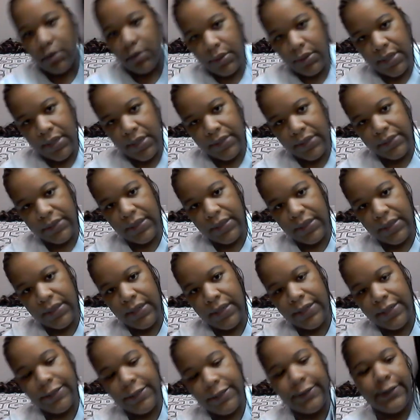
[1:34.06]
that
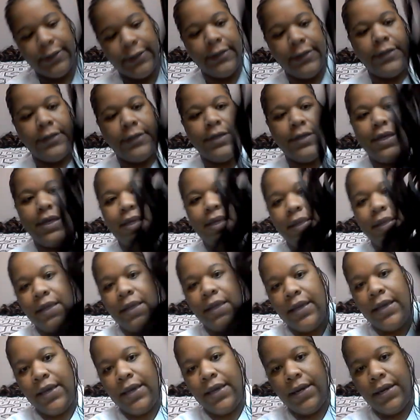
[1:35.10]
size, and the
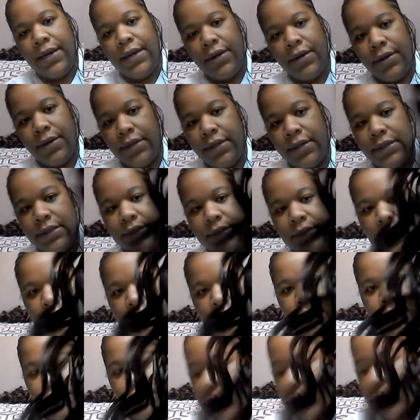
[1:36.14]
hair is kind
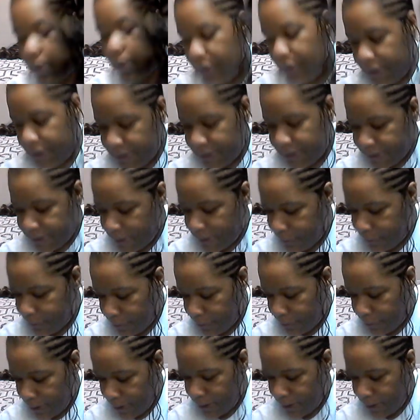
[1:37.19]
of already
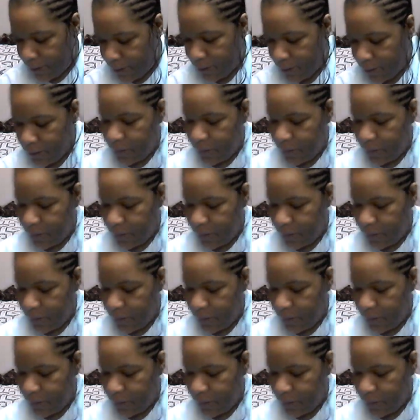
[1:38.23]
separated